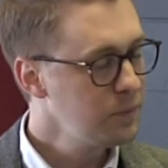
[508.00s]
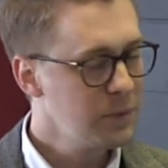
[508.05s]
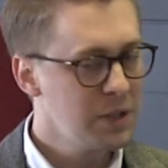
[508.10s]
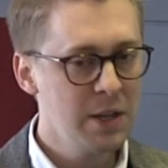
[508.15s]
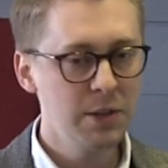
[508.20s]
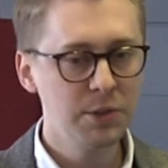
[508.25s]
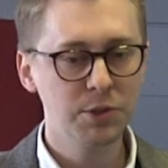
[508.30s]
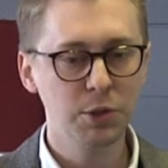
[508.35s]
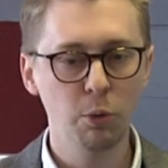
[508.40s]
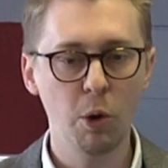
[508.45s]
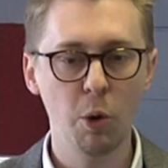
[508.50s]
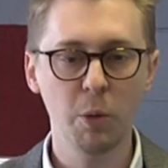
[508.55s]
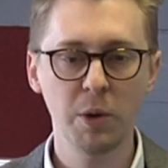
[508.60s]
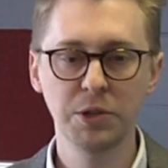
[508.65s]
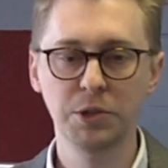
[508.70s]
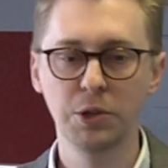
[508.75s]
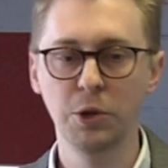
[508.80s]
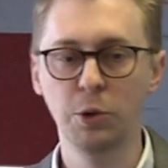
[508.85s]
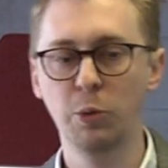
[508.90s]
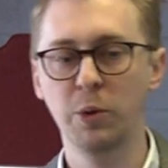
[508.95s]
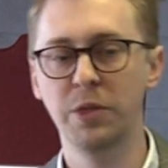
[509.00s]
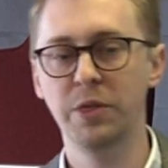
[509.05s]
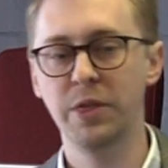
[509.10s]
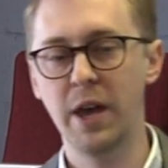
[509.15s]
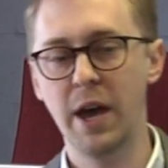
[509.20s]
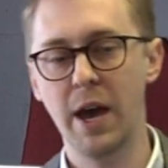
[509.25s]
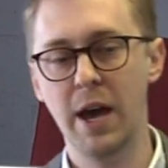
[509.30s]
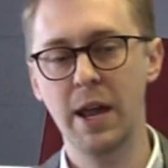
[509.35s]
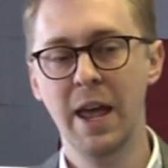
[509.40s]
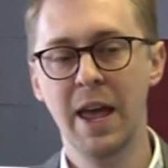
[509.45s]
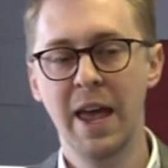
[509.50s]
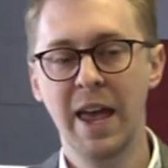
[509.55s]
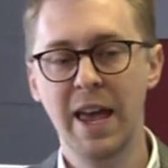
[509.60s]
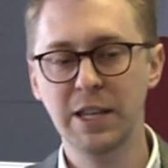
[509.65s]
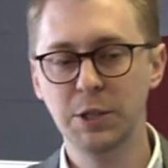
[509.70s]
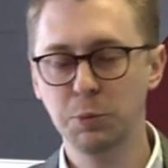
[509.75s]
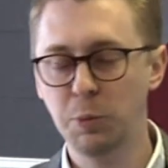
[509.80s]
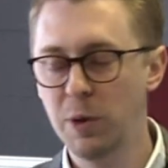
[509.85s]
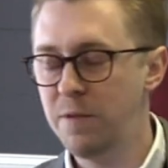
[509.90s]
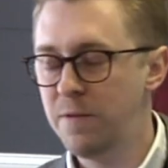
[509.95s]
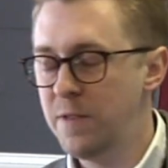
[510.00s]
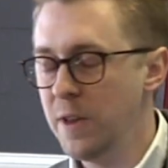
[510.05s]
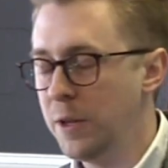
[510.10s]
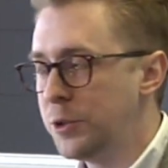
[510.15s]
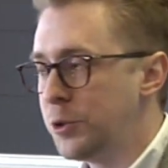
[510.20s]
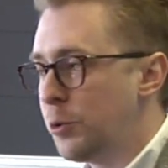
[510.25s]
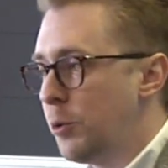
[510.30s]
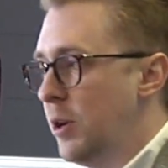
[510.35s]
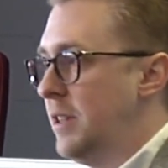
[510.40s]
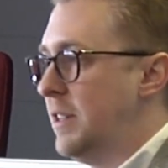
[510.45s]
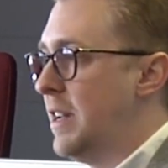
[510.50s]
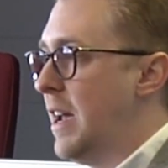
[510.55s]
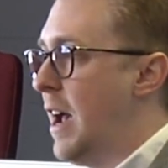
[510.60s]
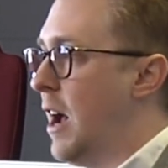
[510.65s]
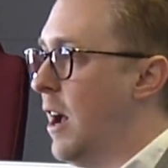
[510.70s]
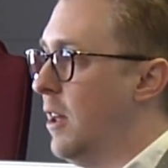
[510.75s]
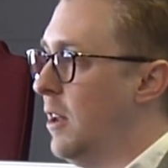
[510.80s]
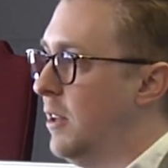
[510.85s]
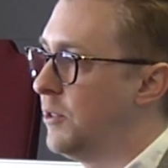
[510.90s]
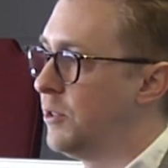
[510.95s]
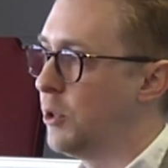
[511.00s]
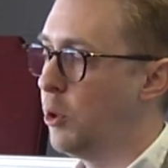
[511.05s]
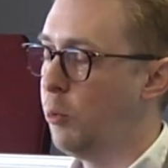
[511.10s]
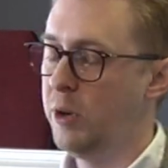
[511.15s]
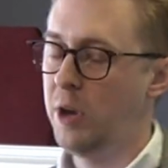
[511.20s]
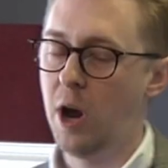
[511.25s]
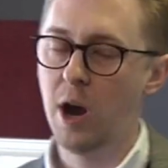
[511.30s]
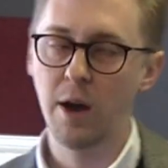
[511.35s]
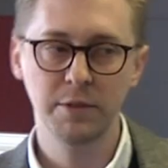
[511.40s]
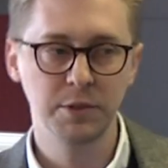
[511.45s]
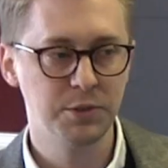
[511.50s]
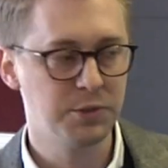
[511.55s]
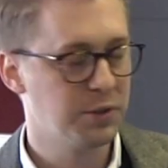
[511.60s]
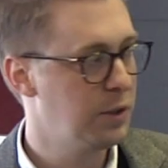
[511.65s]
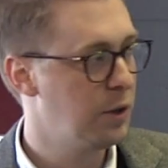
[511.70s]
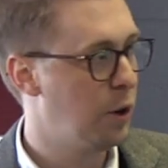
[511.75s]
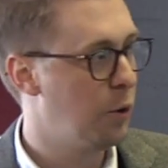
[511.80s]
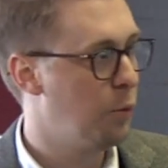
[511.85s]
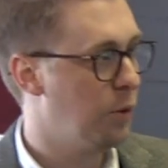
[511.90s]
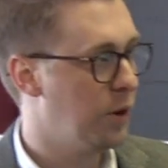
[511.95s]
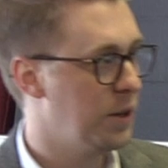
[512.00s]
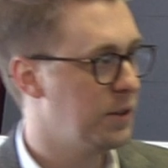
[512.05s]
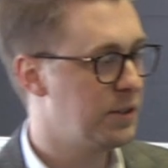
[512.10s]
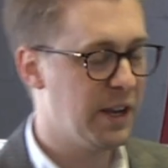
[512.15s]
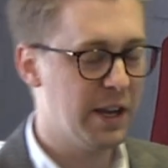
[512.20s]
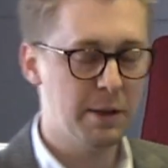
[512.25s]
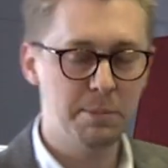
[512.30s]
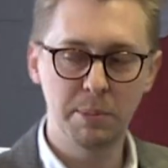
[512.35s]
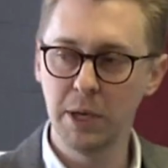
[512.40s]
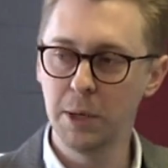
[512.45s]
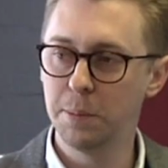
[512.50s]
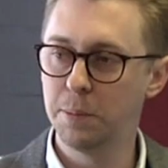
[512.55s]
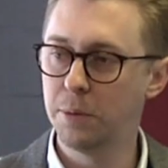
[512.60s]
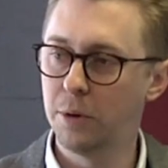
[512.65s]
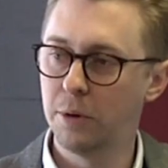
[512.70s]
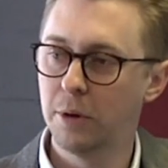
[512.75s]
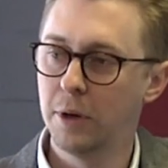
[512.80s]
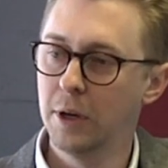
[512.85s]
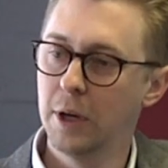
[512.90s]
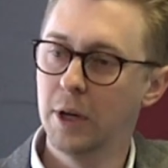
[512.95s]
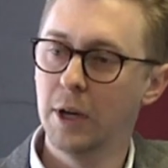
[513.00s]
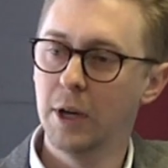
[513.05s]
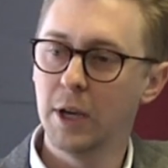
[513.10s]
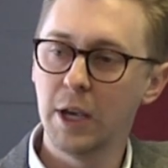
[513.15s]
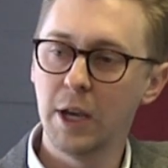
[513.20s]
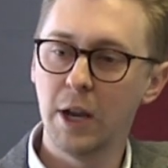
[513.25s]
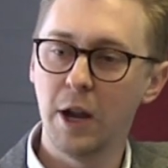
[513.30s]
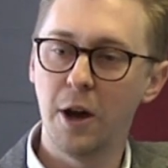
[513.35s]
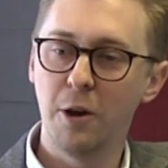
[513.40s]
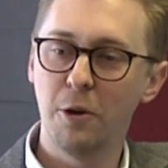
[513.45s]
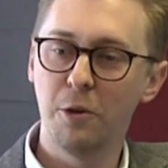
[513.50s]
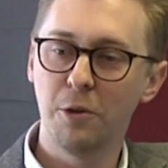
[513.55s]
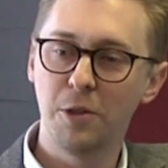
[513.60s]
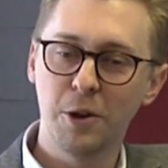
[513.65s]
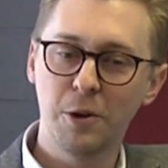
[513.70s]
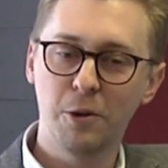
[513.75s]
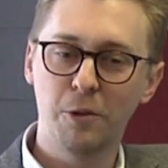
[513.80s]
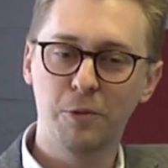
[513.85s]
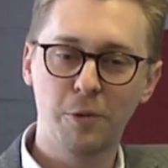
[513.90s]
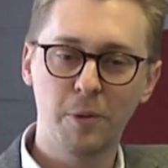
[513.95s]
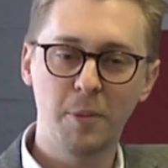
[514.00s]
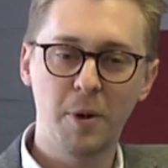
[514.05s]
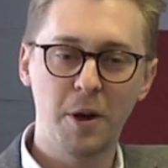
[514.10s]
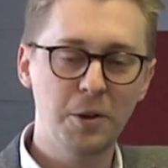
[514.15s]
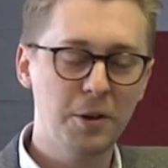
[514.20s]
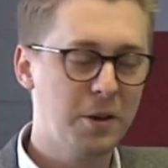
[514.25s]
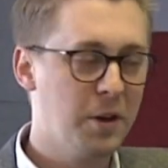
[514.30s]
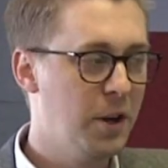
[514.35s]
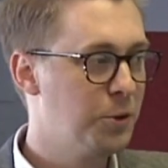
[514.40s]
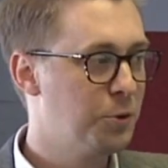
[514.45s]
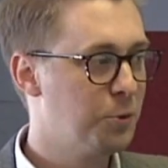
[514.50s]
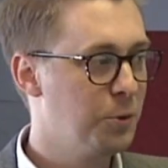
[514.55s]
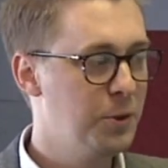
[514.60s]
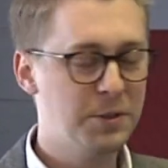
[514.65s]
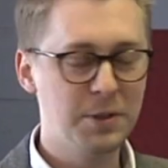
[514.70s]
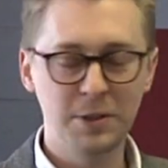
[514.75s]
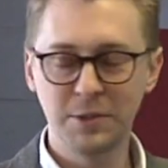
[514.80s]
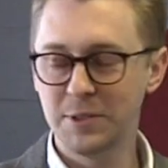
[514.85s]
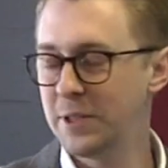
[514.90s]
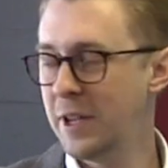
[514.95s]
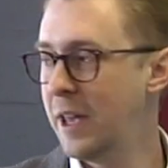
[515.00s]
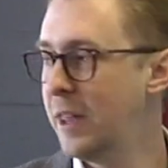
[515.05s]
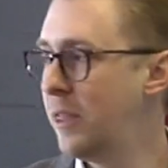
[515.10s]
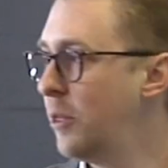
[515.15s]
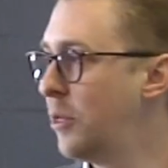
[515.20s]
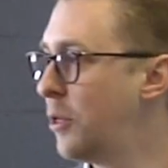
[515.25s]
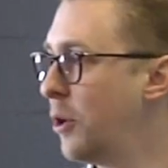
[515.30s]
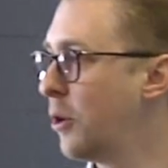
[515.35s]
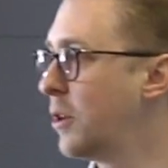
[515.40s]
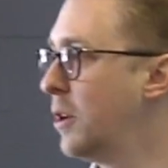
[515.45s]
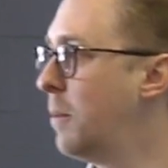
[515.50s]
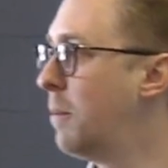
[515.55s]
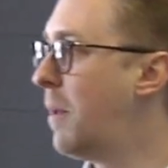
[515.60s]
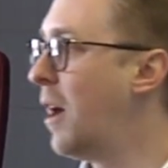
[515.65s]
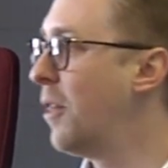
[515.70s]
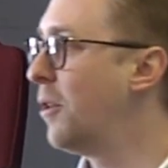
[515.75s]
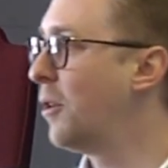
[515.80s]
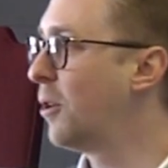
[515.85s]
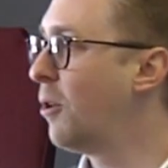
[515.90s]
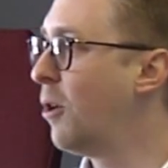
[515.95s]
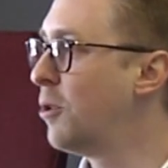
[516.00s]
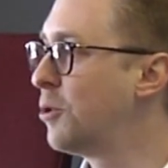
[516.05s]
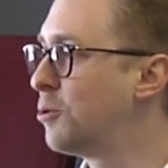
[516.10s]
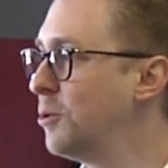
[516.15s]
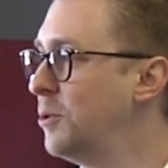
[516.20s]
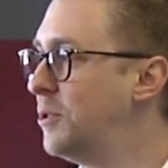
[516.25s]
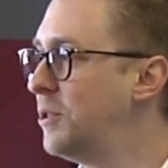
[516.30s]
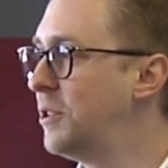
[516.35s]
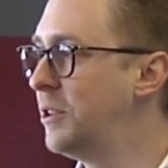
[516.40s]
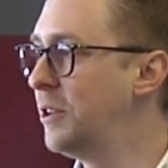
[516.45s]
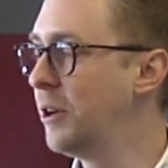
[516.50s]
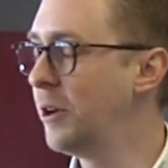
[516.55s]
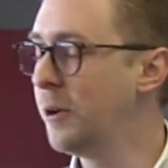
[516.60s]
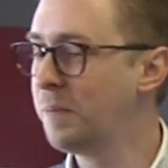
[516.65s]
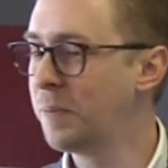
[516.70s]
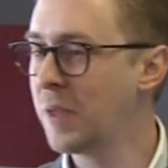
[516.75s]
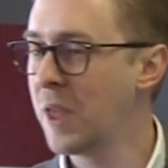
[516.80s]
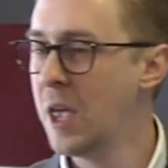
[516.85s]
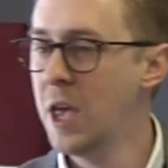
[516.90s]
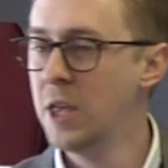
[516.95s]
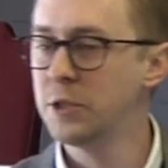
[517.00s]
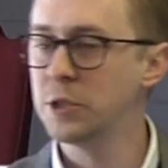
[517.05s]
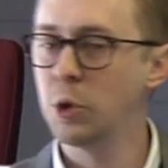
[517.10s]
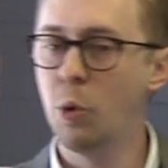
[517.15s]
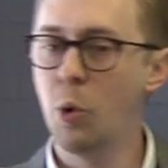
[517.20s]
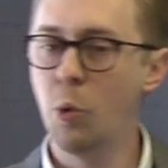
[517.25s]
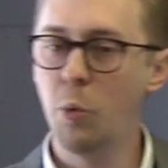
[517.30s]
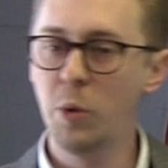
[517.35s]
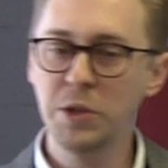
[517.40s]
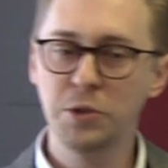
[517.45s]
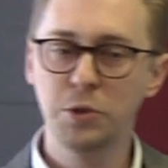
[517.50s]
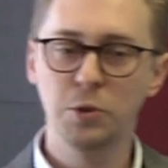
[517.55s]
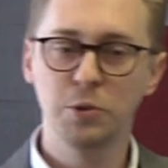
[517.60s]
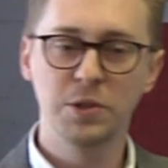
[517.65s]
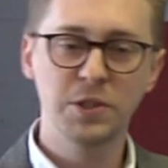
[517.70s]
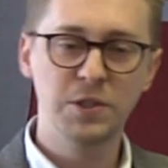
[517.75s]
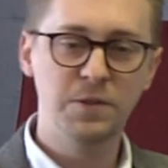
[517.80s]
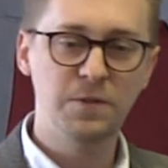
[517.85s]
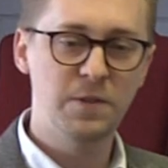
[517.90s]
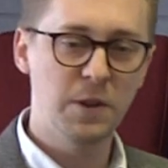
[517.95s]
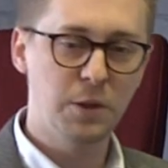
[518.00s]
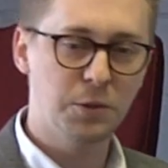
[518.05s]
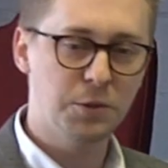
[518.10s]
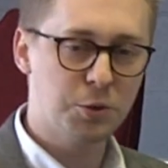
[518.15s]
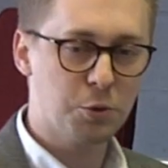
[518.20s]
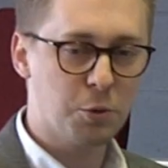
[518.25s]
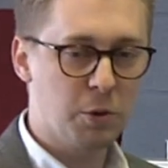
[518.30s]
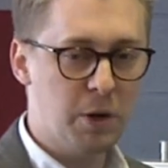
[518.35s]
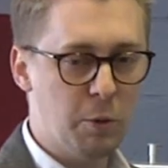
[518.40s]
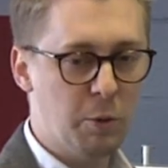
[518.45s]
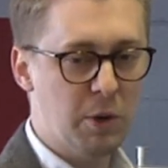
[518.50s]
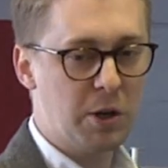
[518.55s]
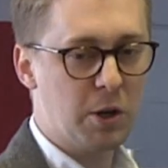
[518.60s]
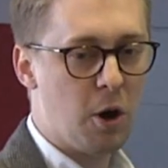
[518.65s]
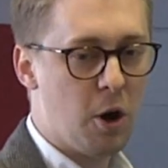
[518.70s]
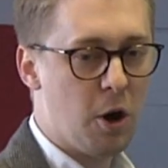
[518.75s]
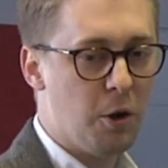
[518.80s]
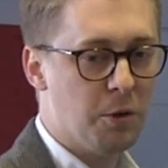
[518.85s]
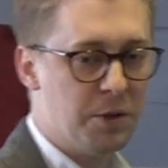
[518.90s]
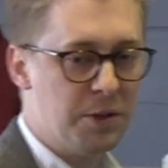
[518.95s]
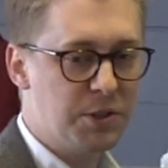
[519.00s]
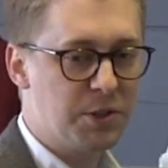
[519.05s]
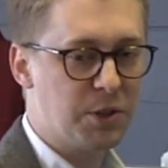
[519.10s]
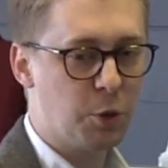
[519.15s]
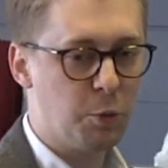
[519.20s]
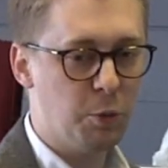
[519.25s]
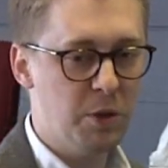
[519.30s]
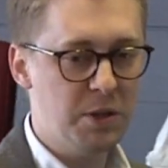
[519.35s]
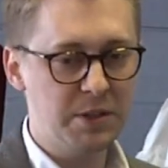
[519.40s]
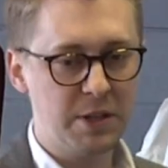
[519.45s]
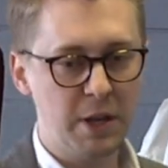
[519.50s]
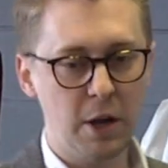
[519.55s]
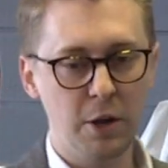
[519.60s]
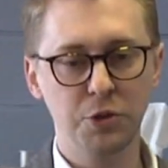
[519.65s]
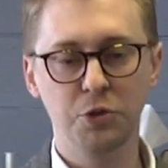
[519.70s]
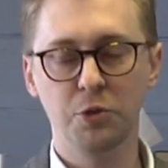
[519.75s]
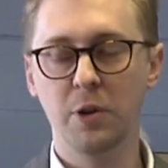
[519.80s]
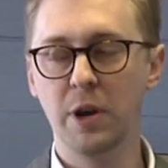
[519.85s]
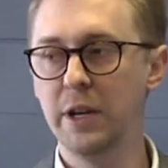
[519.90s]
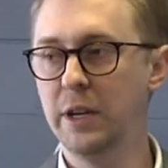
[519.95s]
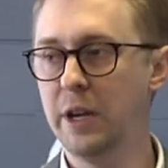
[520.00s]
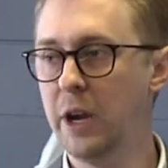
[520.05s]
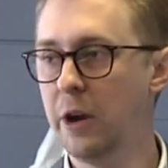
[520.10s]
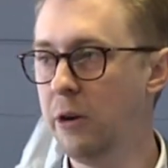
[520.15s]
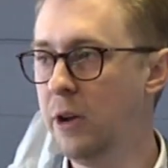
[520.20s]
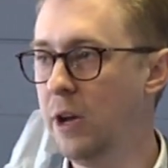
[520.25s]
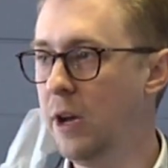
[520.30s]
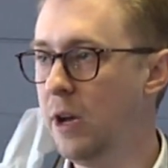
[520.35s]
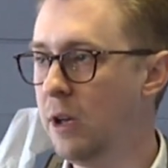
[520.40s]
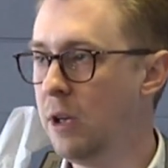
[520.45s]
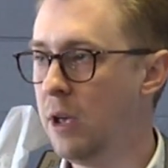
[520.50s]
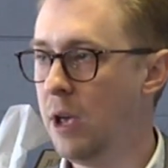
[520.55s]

And so what we do with that is we filter it down. And so we obviously don't want to take people, you know, that are from other countries and say that they're going to buy their groceries here. So when we do this filtering, we call this the retail trade area.